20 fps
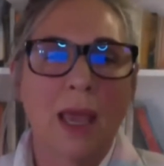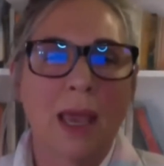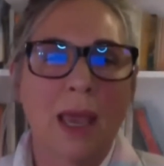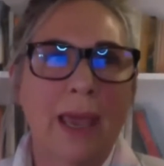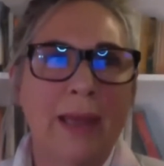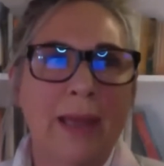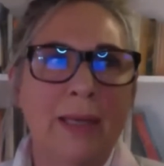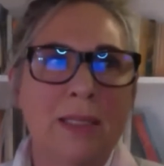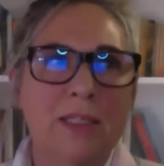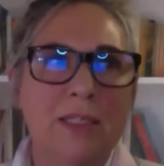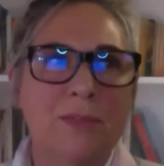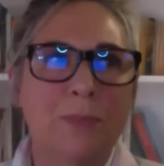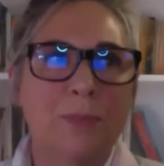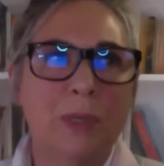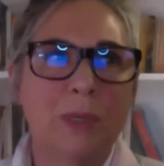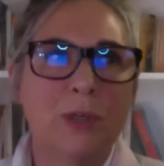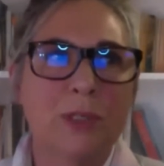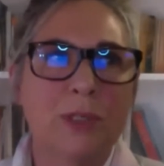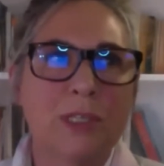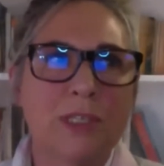And it's
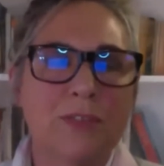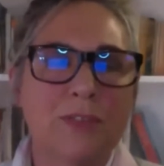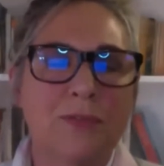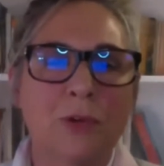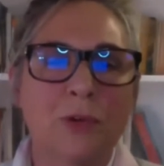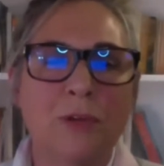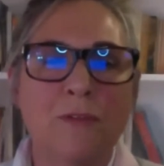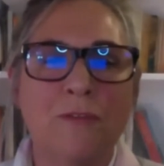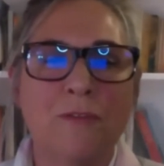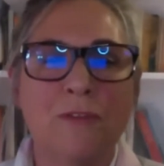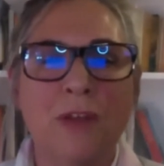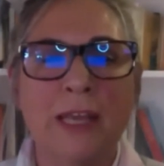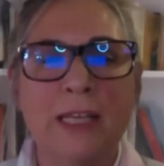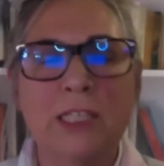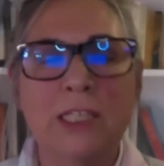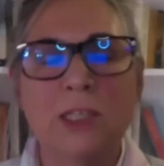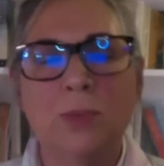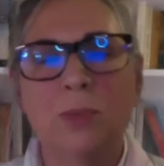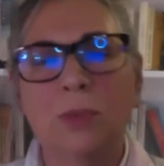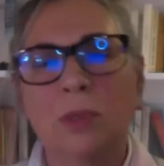because it's very
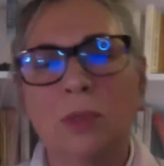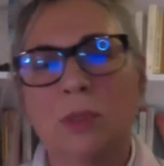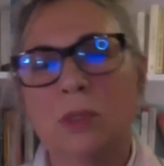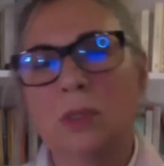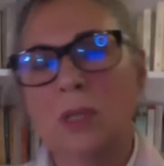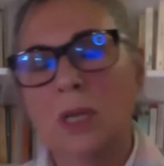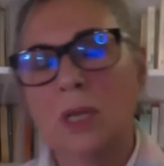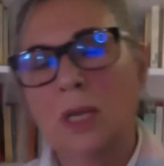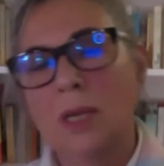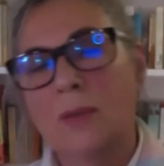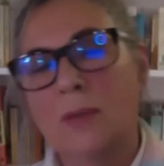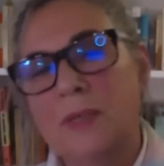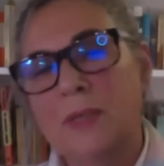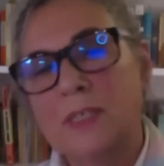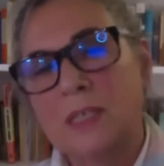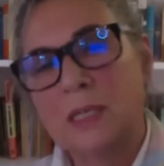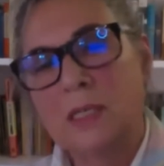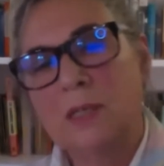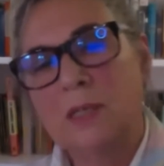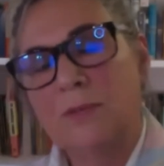flexible. These
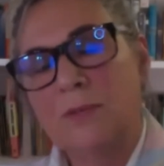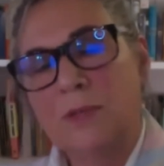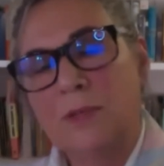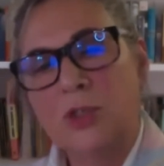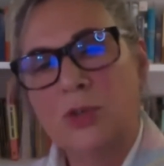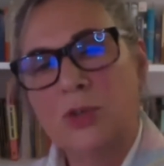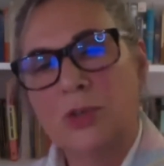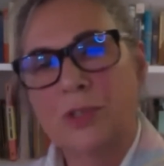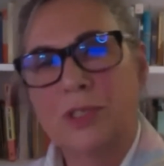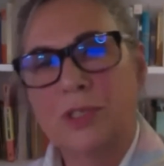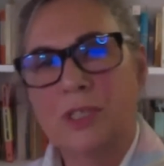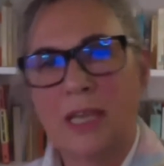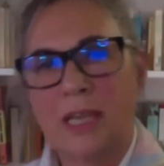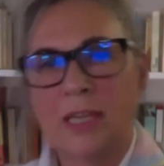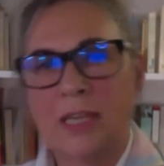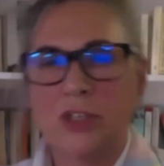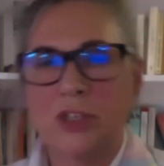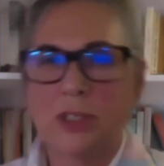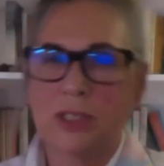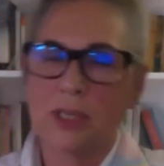individual
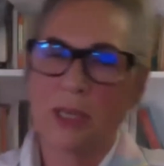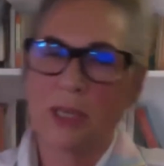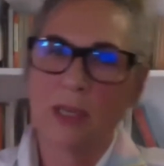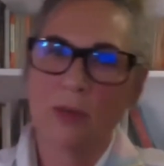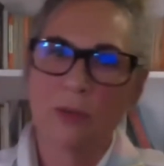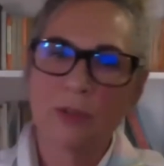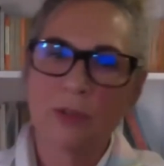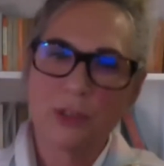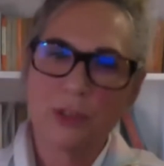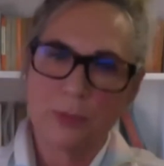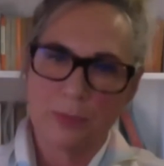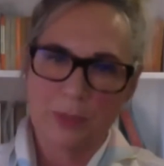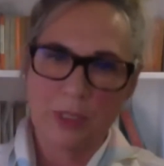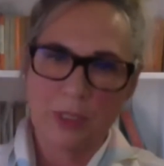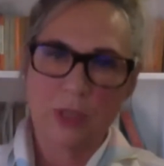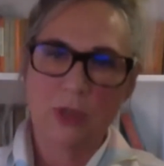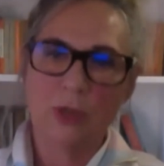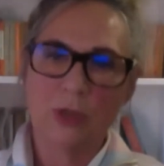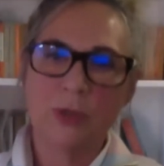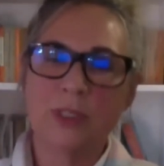stages can also be
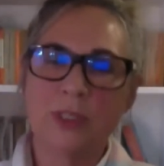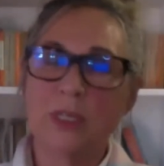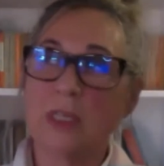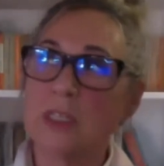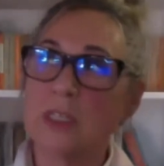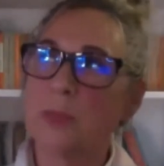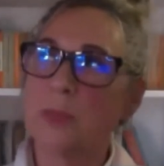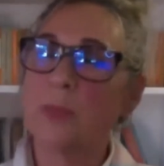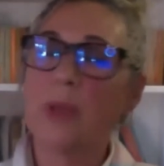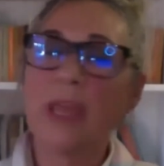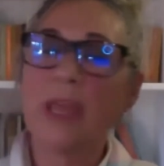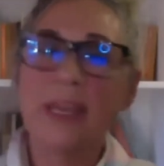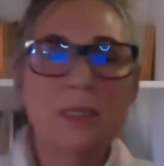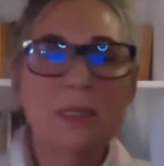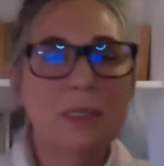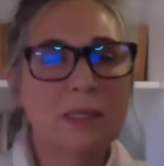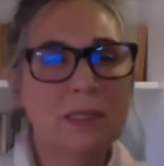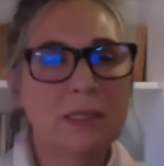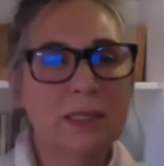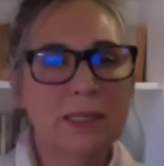used
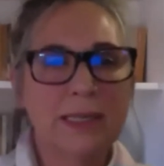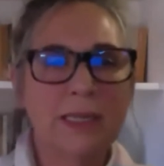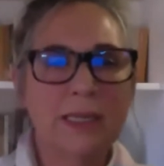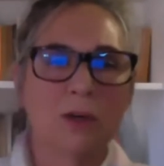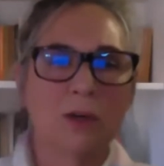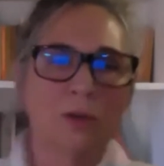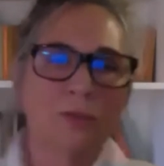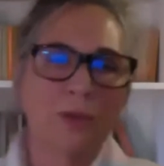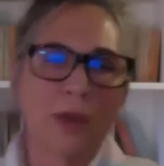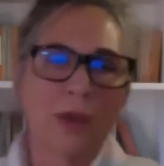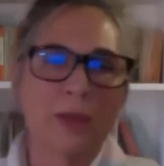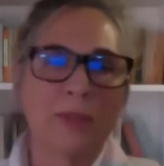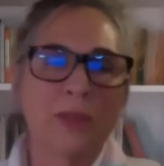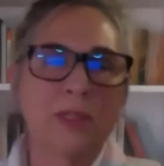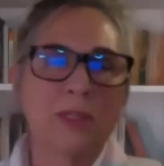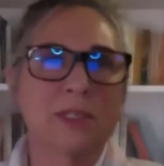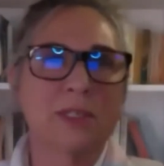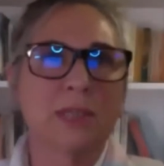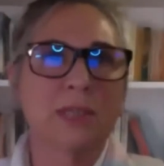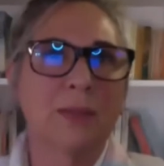independently of
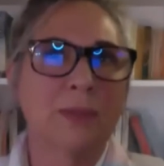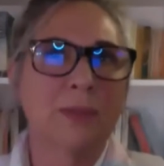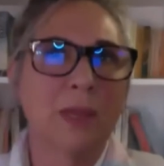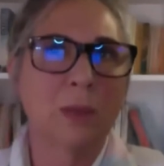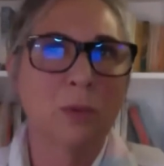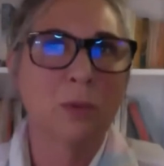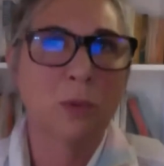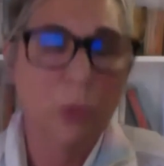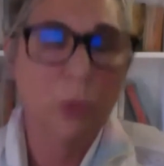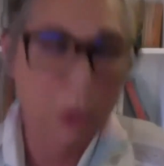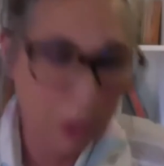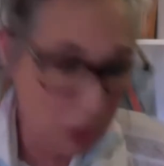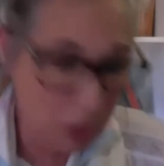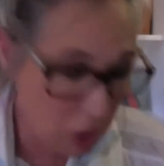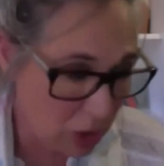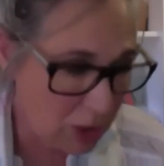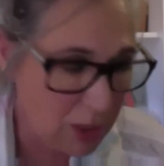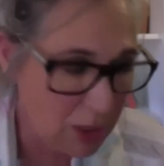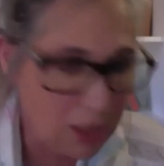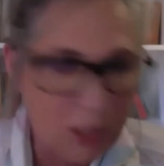others, and they will work
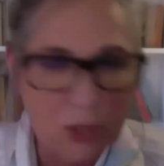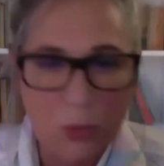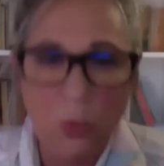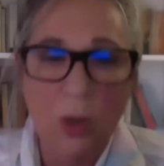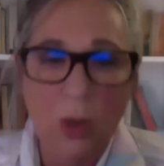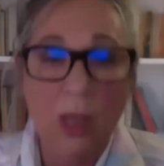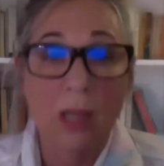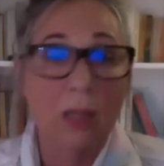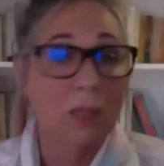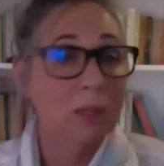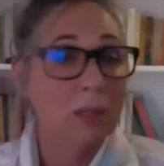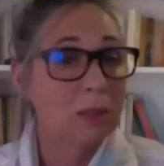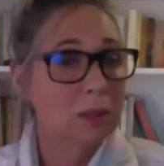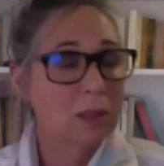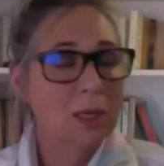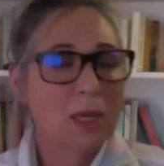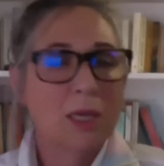just as well.